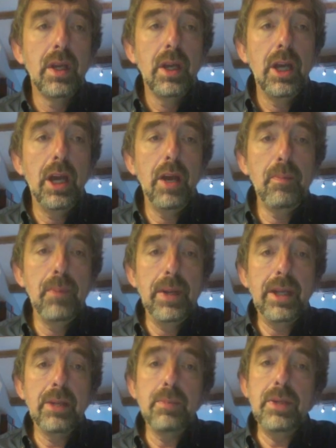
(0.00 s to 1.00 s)
But
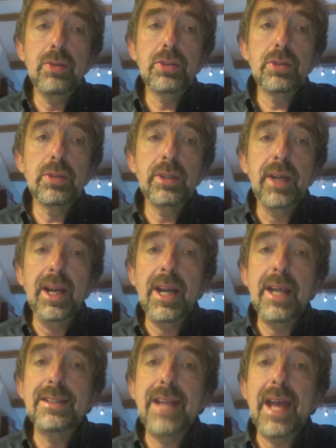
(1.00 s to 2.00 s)
it can be used to
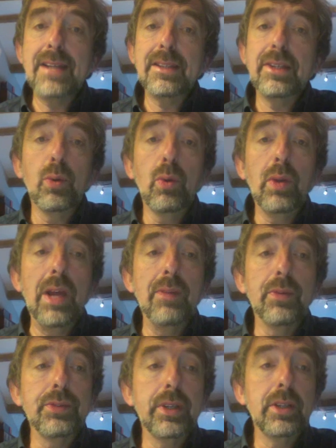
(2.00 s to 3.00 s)
annihilate debt at all
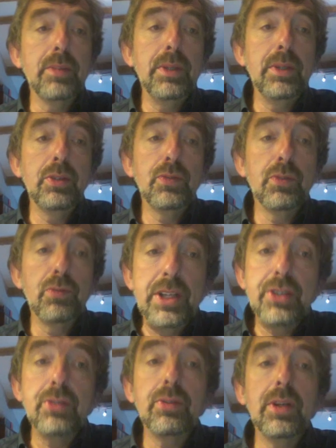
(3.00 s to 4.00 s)
levels. It can be used for
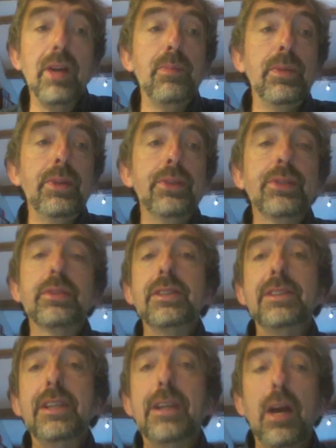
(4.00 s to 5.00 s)
regional governments,
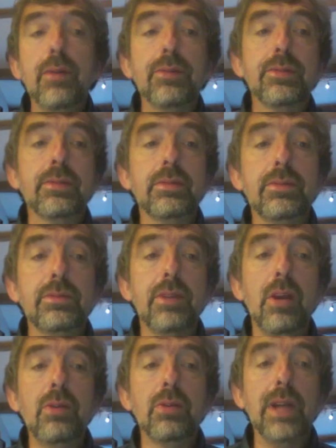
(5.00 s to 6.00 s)
city councils,
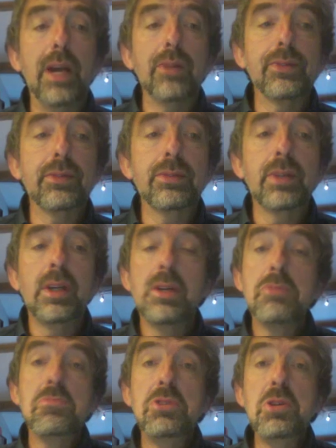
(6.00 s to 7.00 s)
local councils,
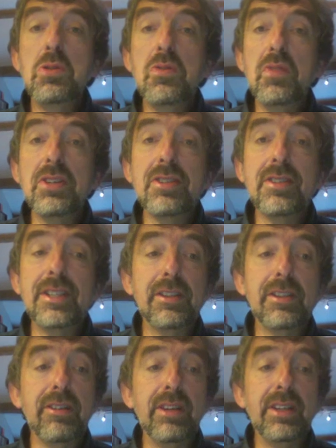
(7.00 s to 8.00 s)
universities
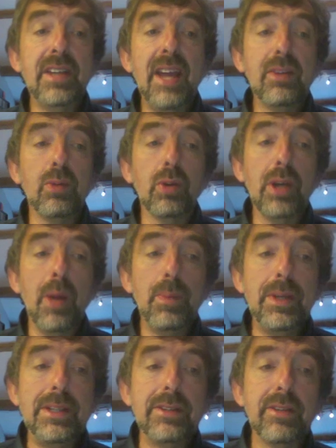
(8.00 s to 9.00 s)
that are in debt, or
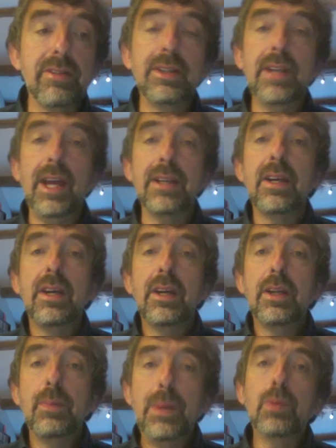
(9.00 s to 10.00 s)
companies that are in debt.
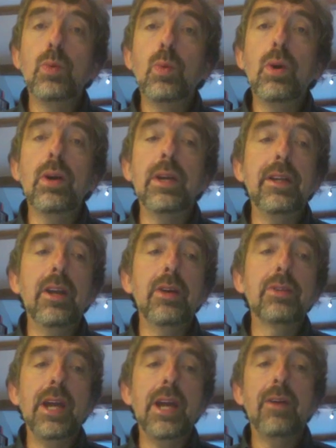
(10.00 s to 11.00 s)
The people who work in
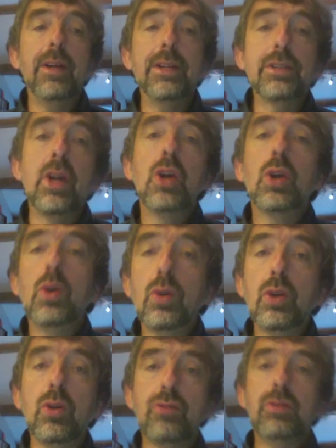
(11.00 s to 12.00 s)
those areas could
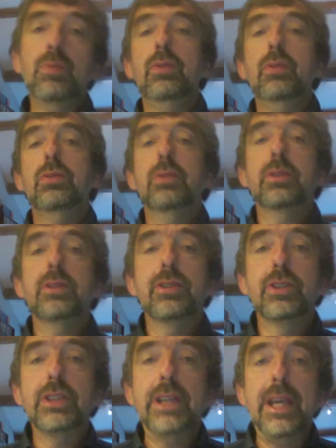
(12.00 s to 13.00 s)
contribute to such
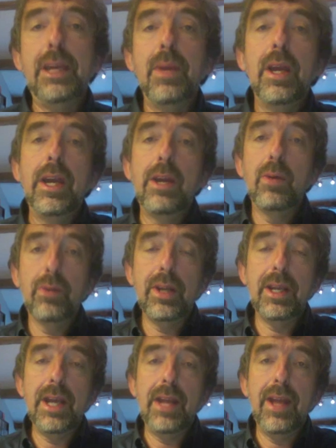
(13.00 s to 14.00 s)
a scheme in order to
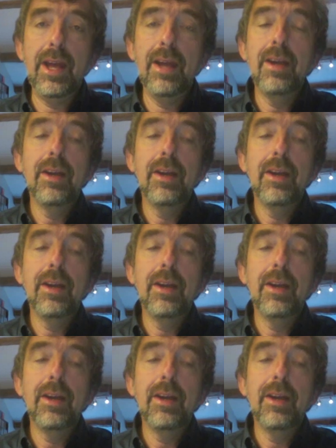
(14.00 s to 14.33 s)
get their